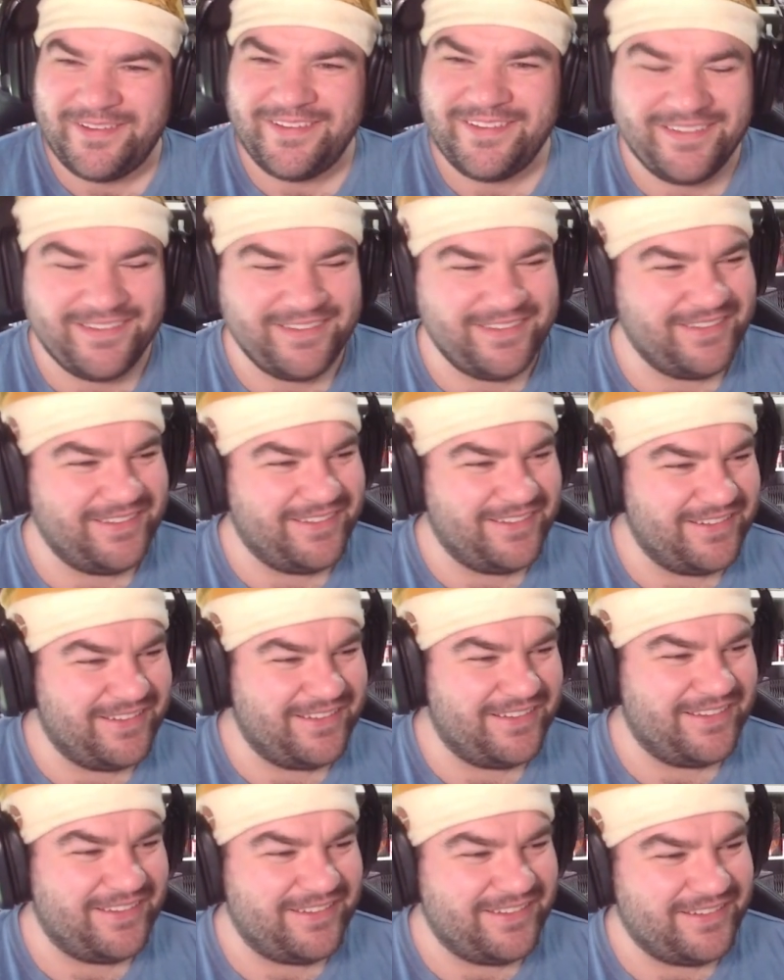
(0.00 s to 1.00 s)

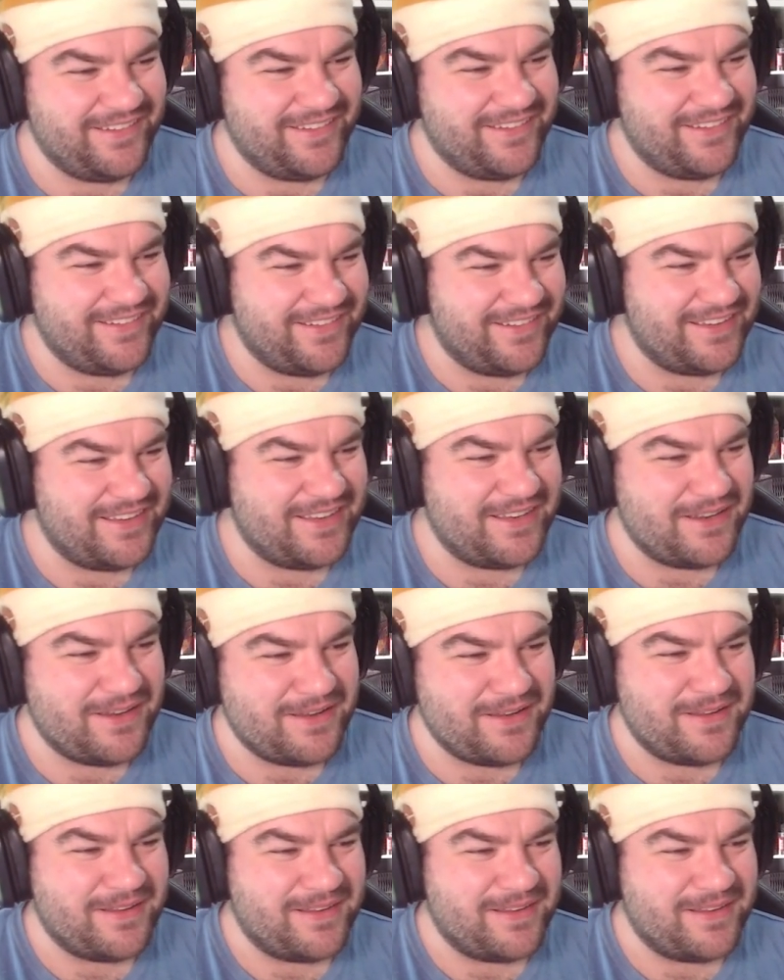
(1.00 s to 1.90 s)
Nothing is said.